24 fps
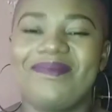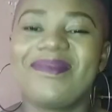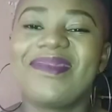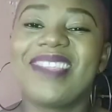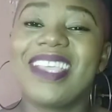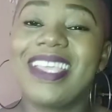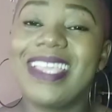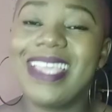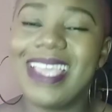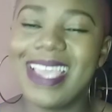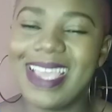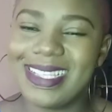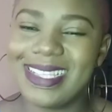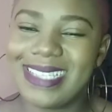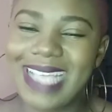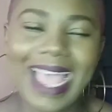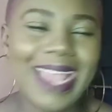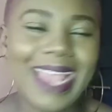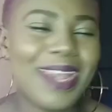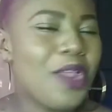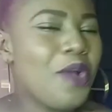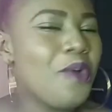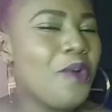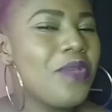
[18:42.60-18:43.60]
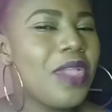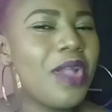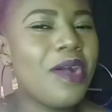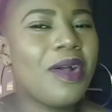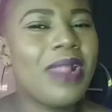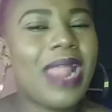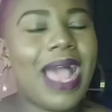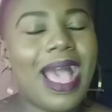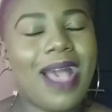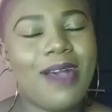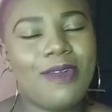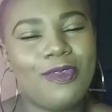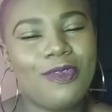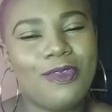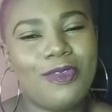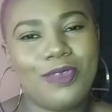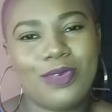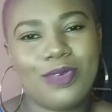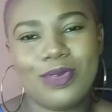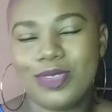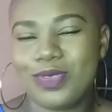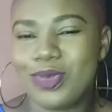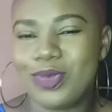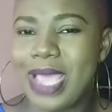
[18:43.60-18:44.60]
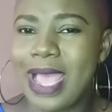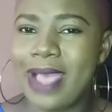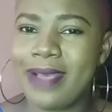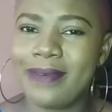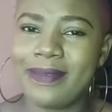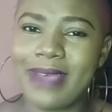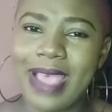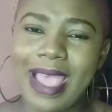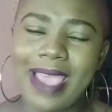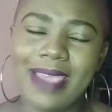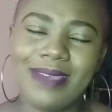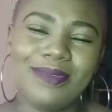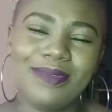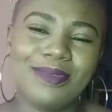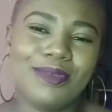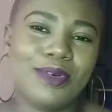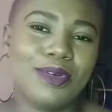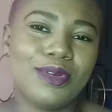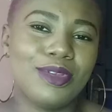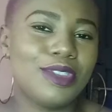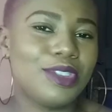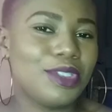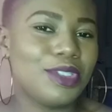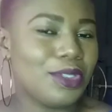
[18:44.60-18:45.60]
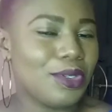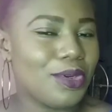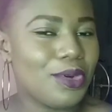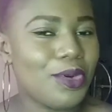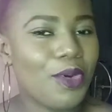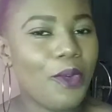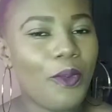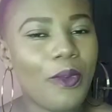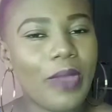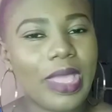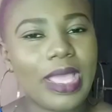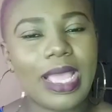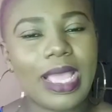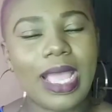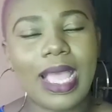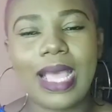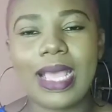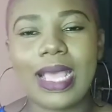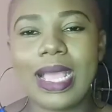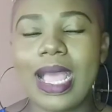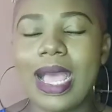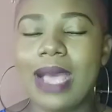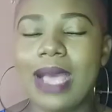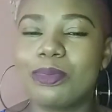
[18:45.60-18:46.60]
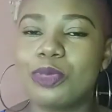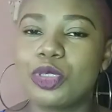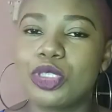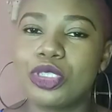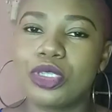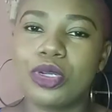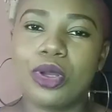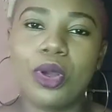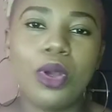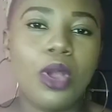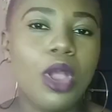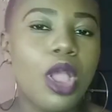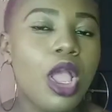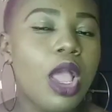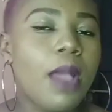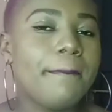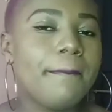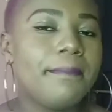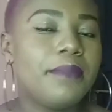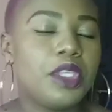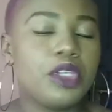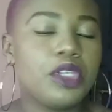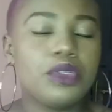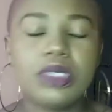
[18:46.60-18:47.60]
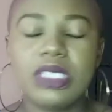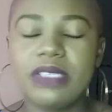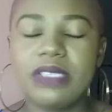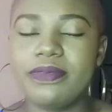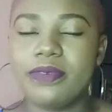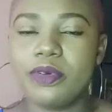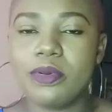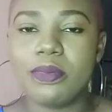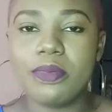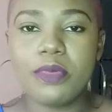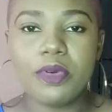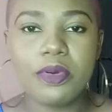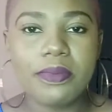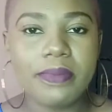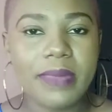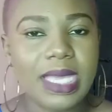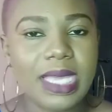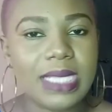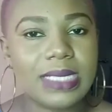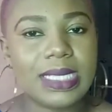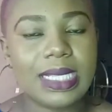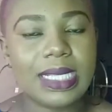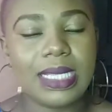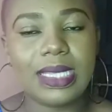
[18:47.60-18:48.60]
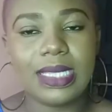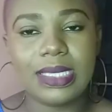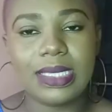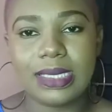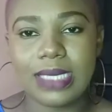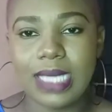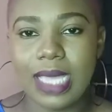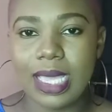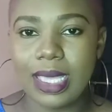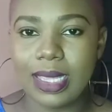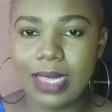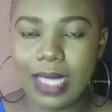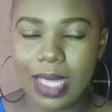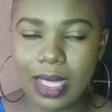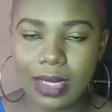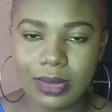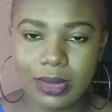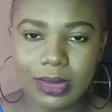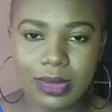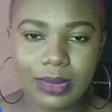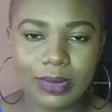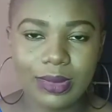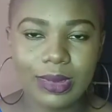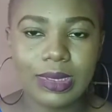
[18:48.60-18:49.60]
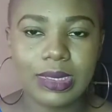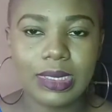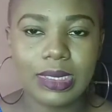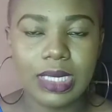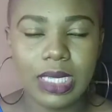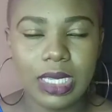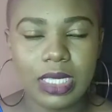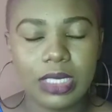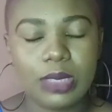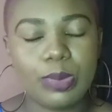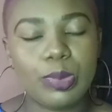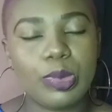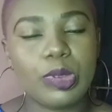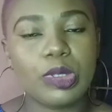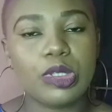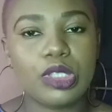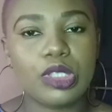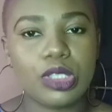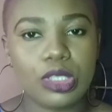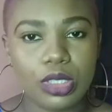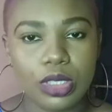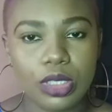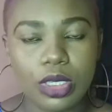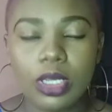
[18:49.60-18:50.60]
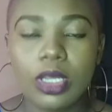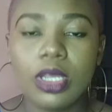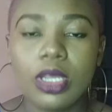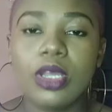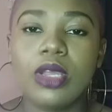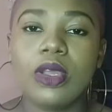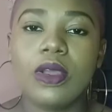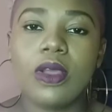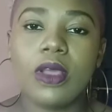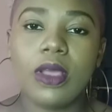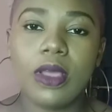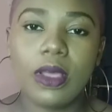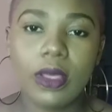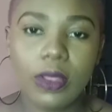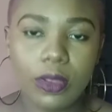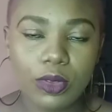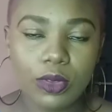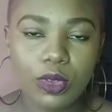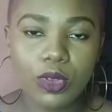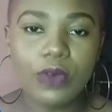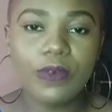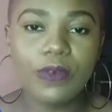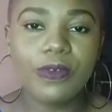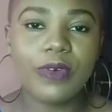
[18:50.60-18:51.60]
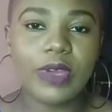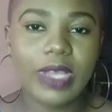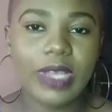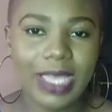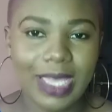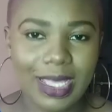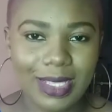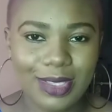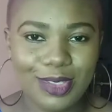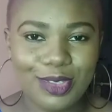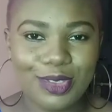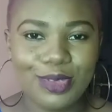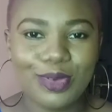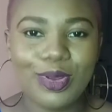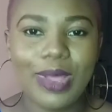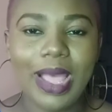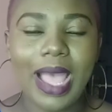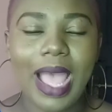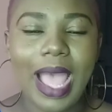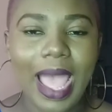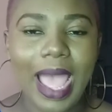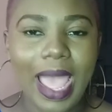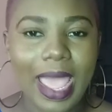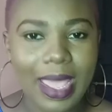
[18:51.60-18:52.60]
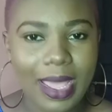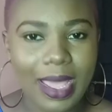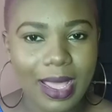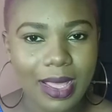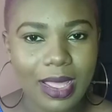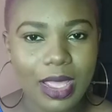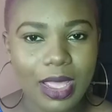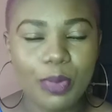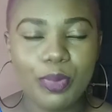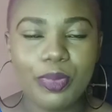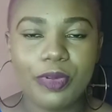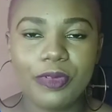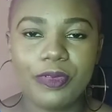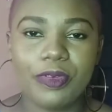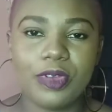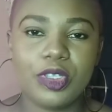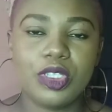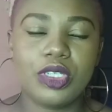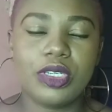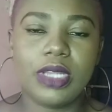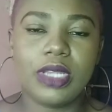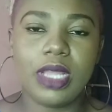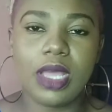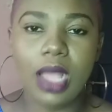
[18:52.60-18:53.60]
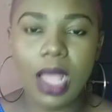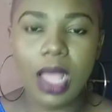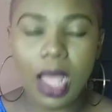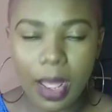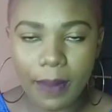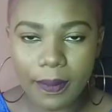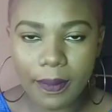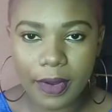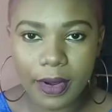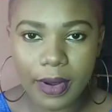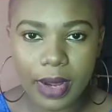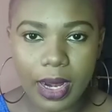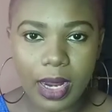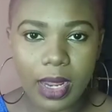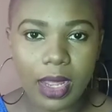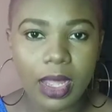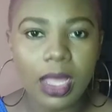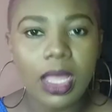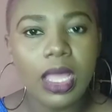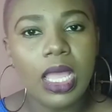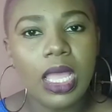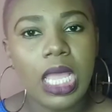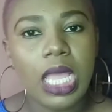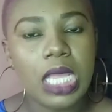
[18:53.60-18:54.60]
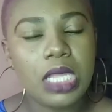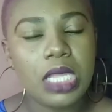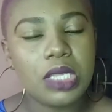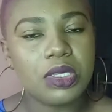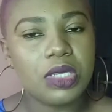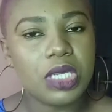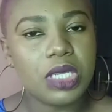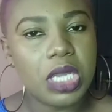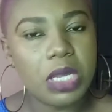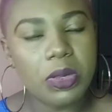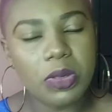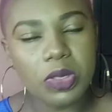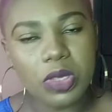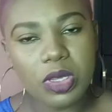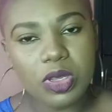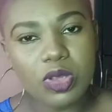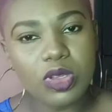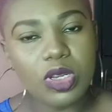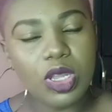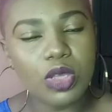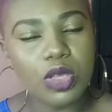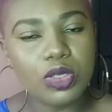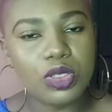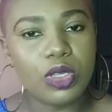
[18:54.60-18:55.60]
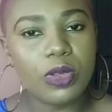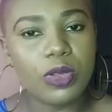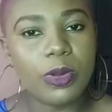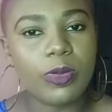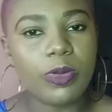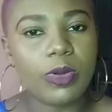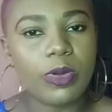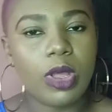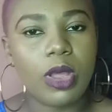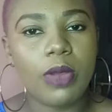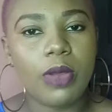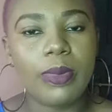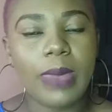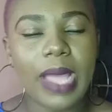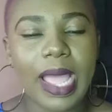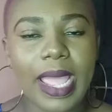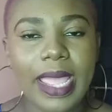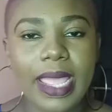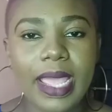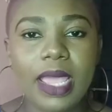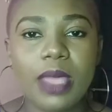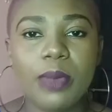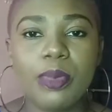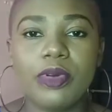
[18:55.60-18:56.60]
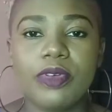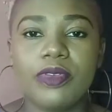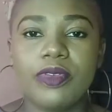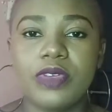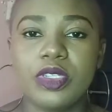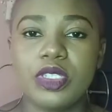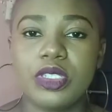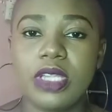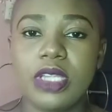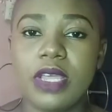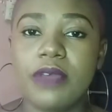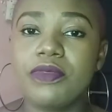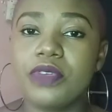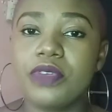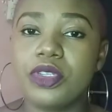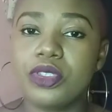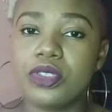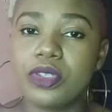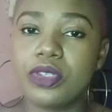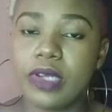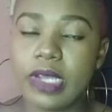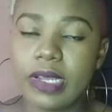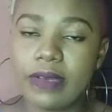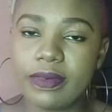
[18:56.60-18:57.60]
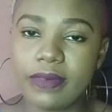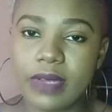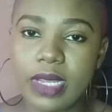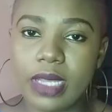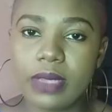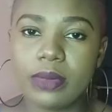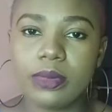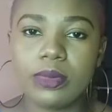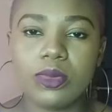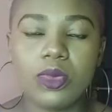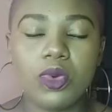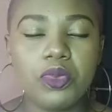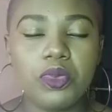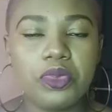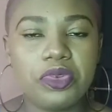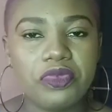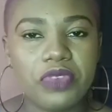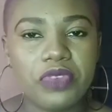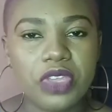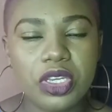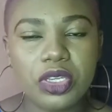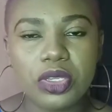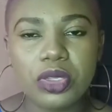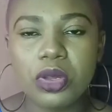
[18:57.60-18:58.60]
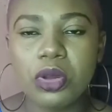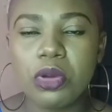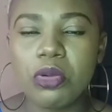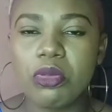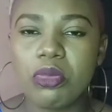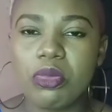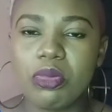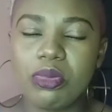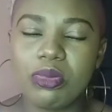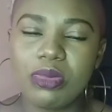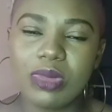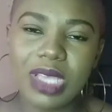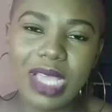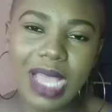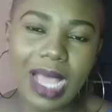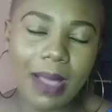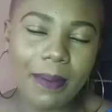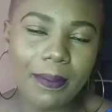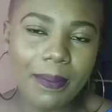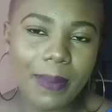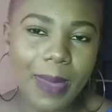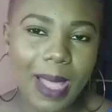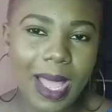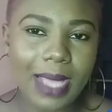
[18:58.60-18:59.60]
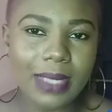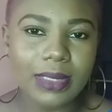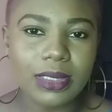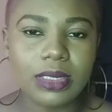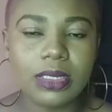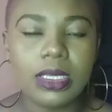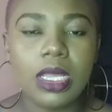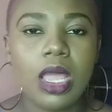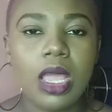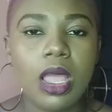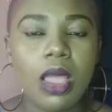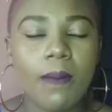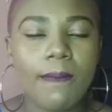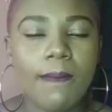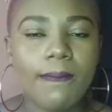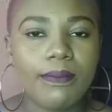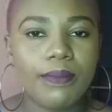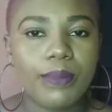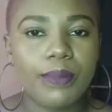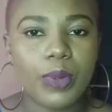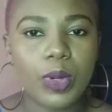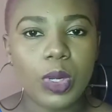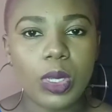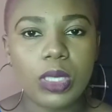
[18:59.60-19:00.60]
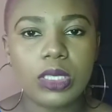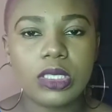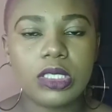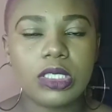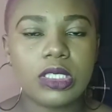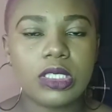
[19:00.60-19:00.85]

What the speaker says: Yes, I know we all have phones. We have iPhones, can capture beautiful moments and things like that. Yes, but don't forget to hire a professional camera. You could also hire a professional videographer. Video can pass, but